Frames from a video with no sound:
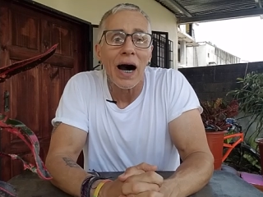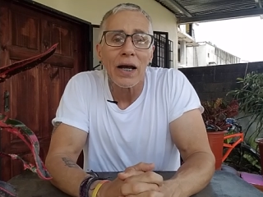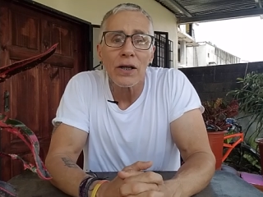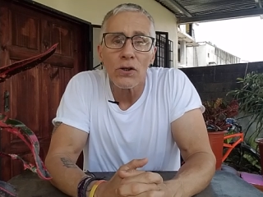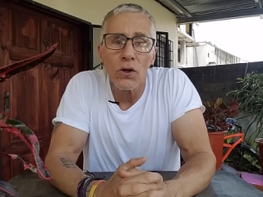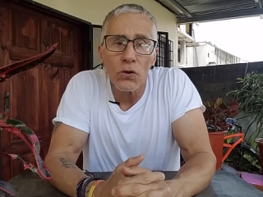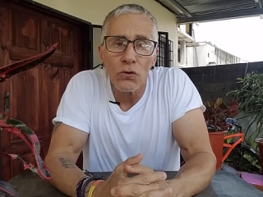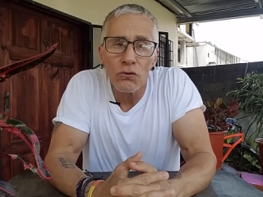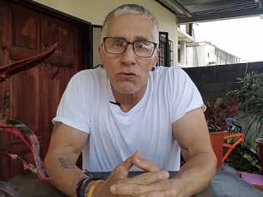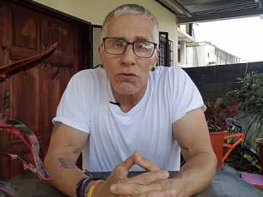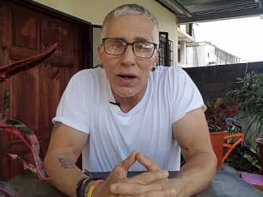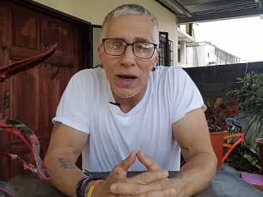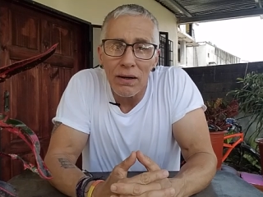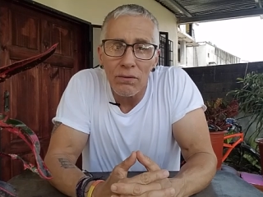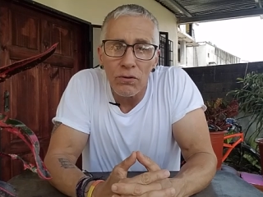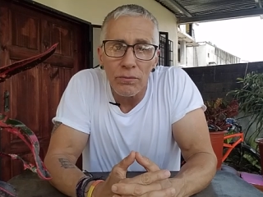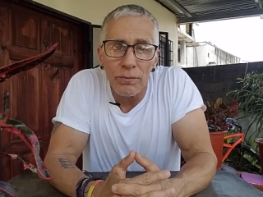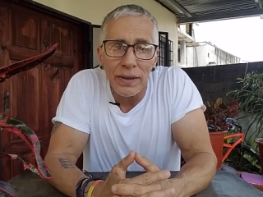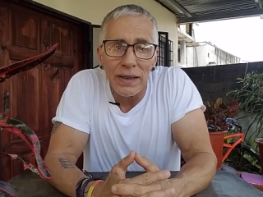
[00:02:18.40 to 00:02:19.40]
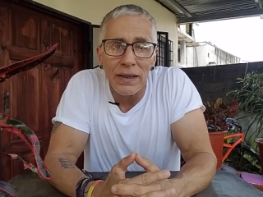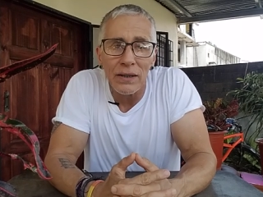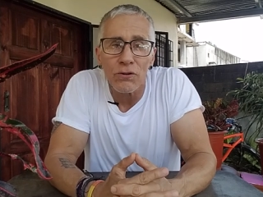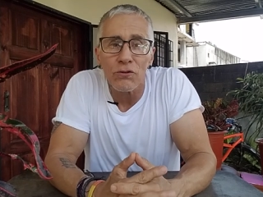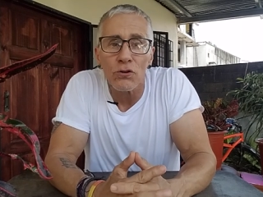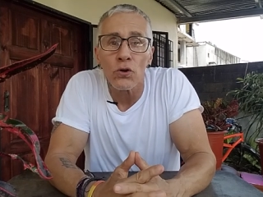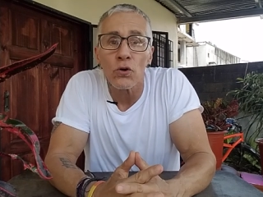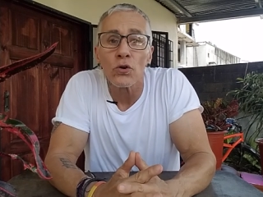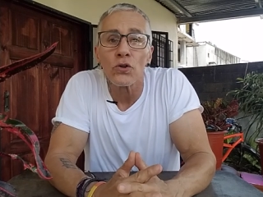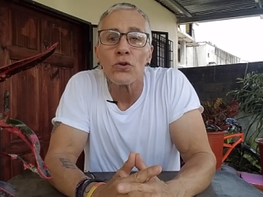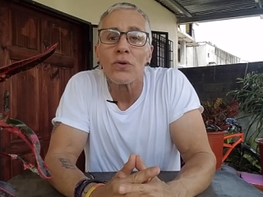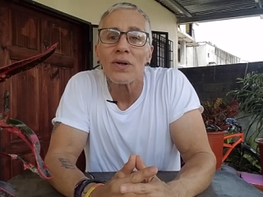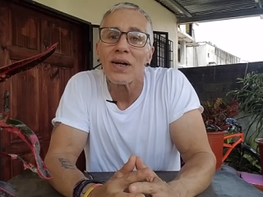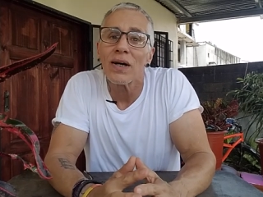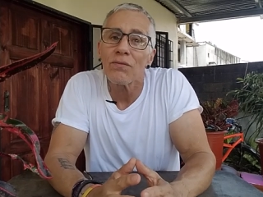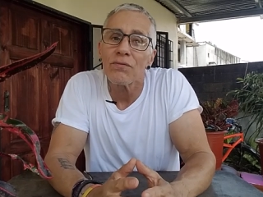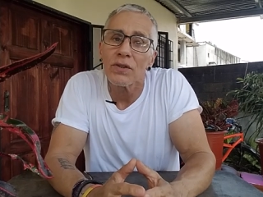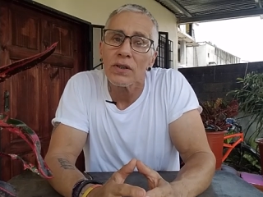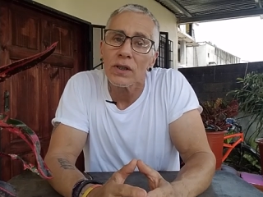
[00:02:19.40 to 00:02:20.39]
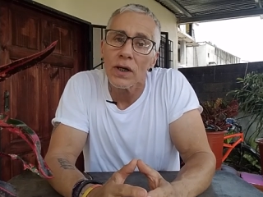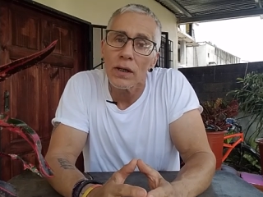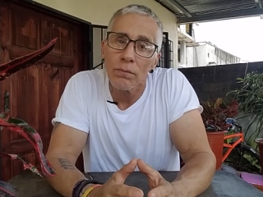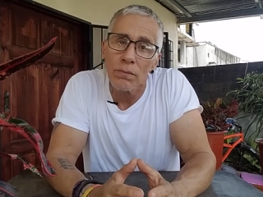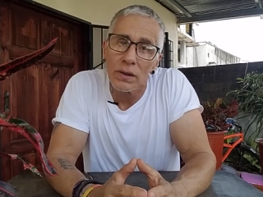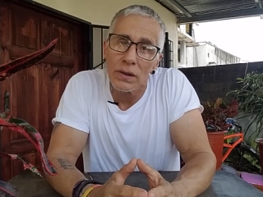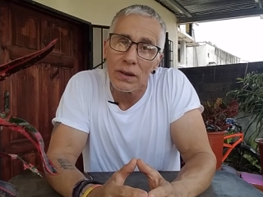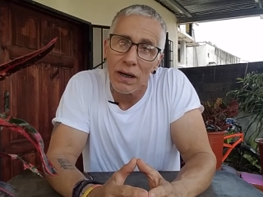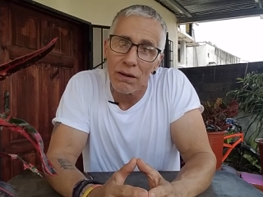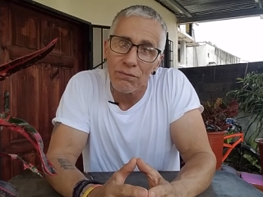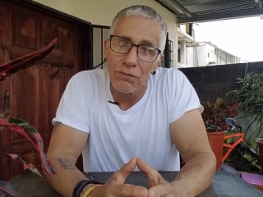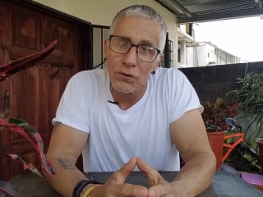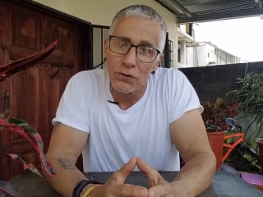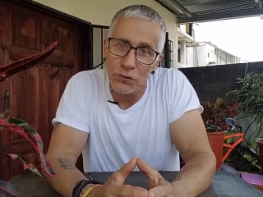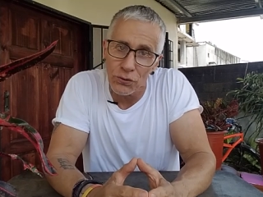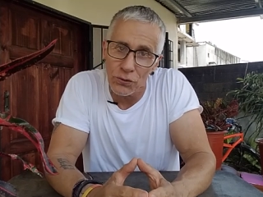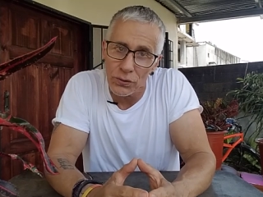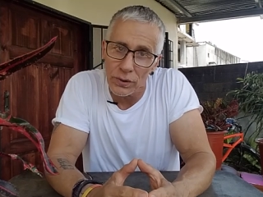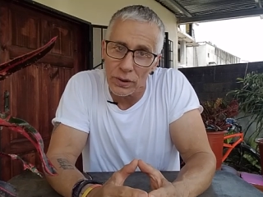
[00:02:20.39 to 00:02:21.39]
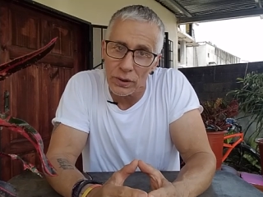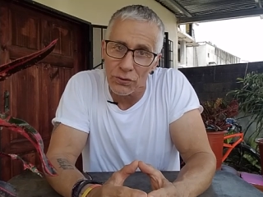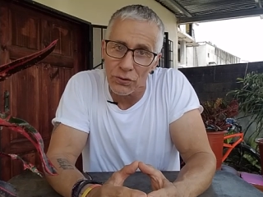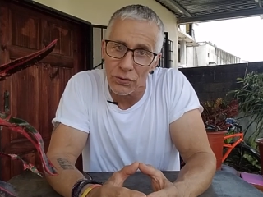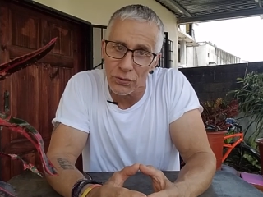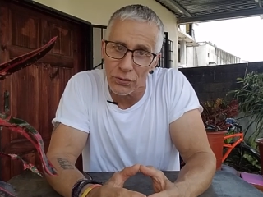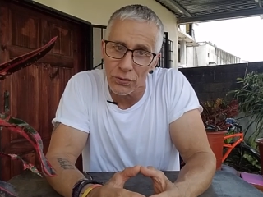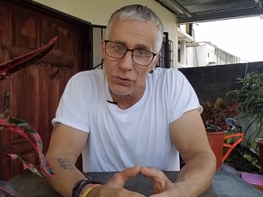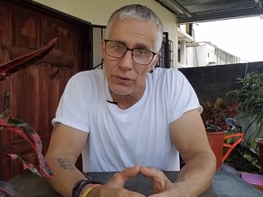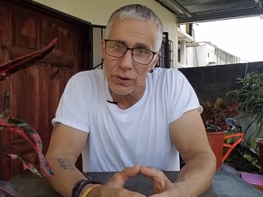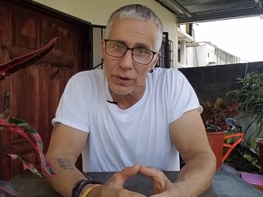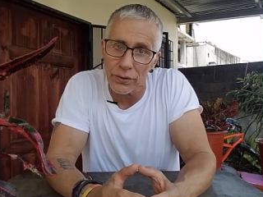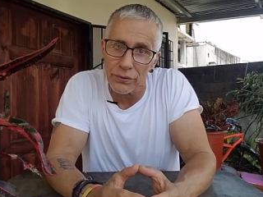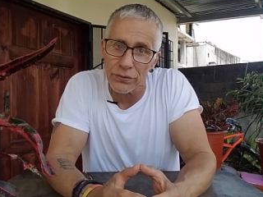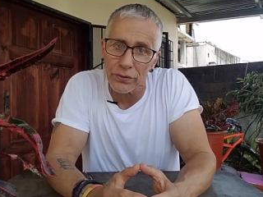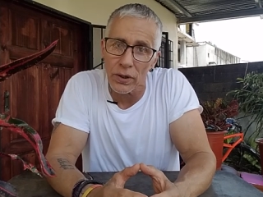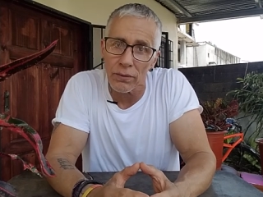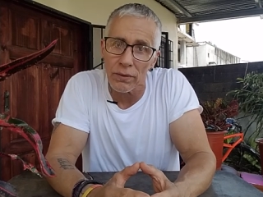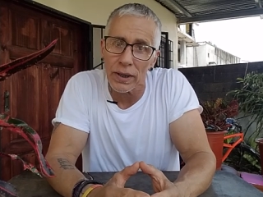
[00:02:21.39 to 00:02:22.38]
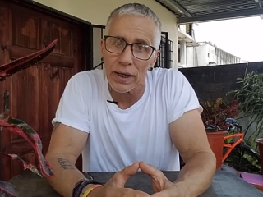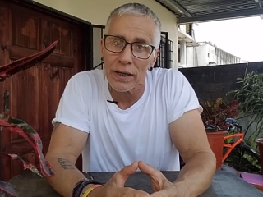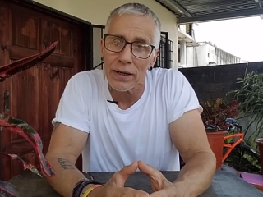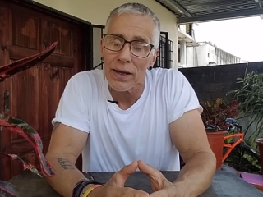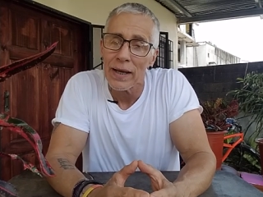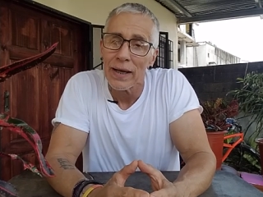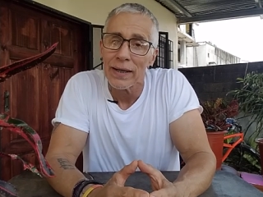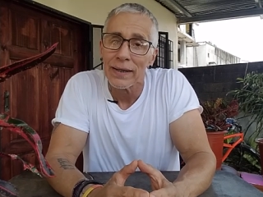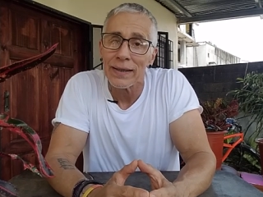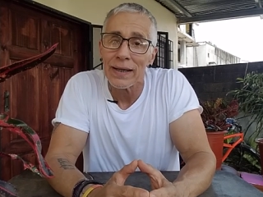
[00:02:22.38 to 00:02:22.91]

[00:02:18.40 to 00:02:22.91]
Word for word: I don't travel, man, so you have to come to La Fortuna to do this, all right?